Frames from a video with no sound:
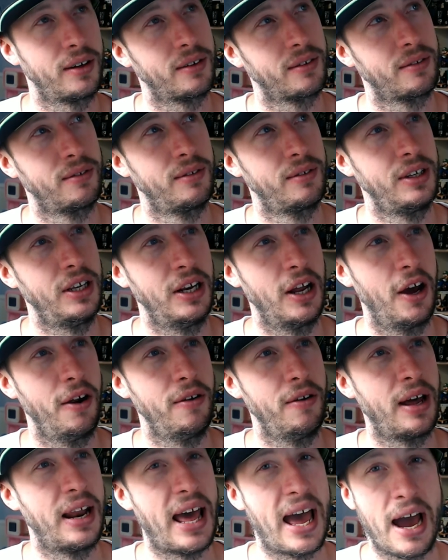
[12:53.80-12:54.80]

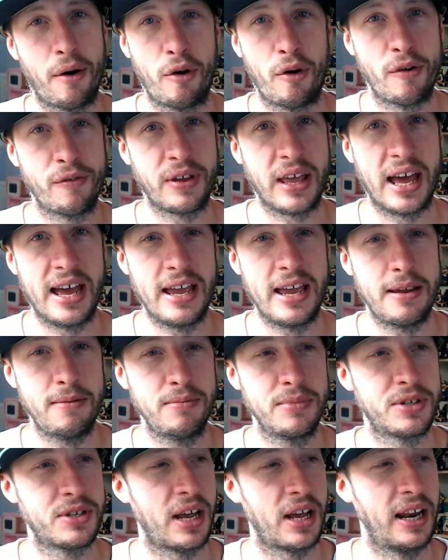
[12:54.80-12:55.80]
an hour of
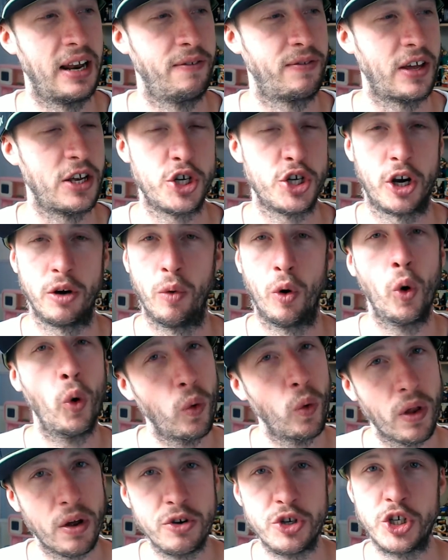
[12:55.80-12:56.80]
games, and if they show what all
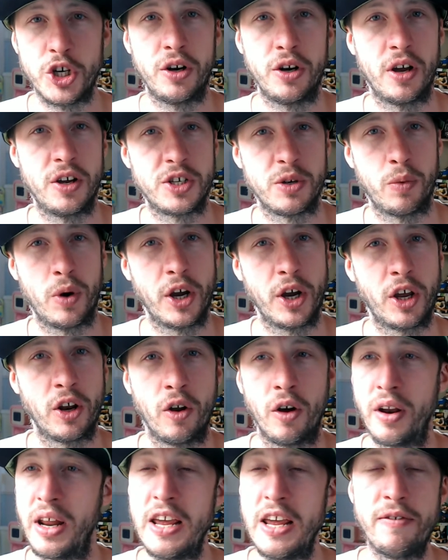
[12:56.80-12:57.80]
those studios are working
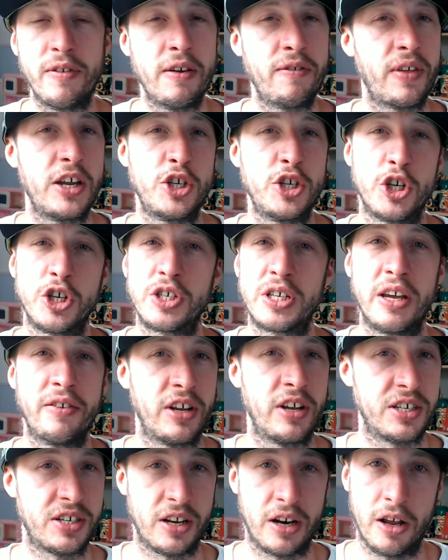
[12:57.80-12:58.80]
on, even if they just give
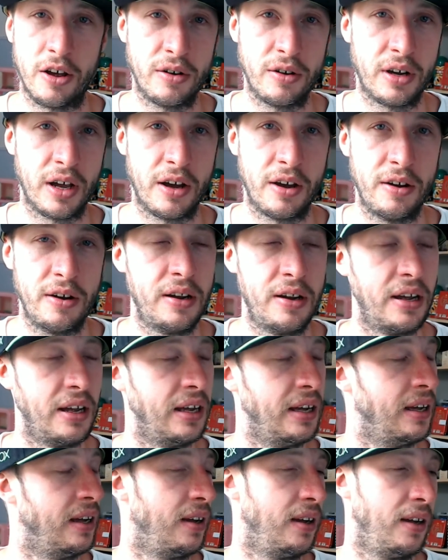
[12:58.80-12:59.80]
us a logo,
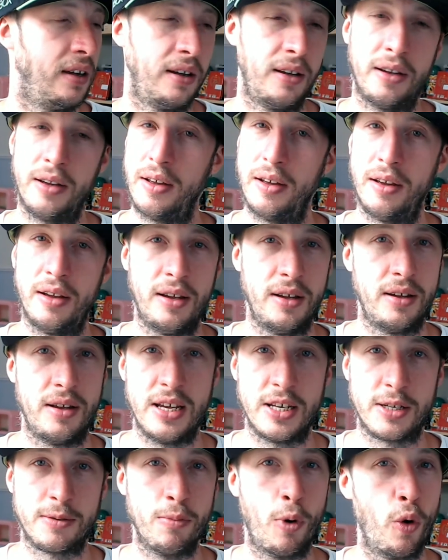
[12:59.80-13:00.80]

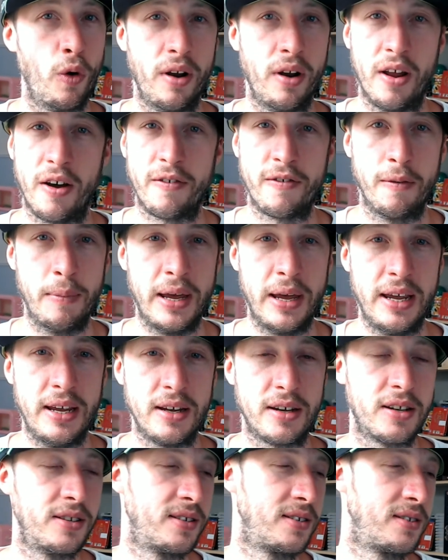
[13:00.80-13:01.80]
it's more than enough for me,
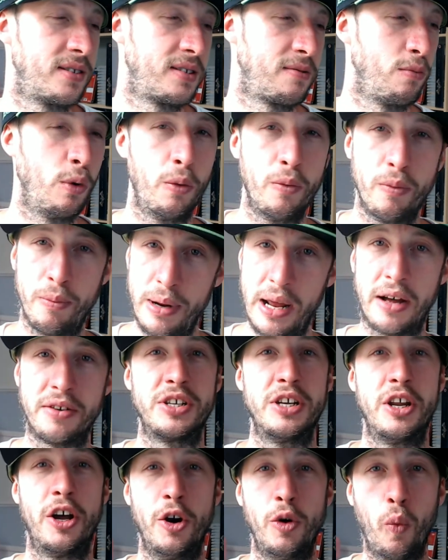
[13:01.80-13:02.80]
because we'll be able to
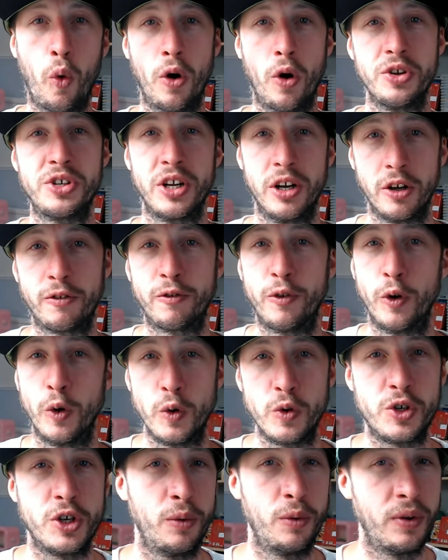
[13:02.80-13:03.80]
know what to look forward
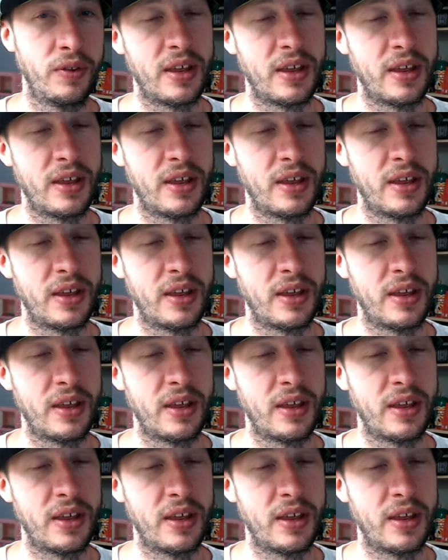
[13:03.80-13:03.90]
to with that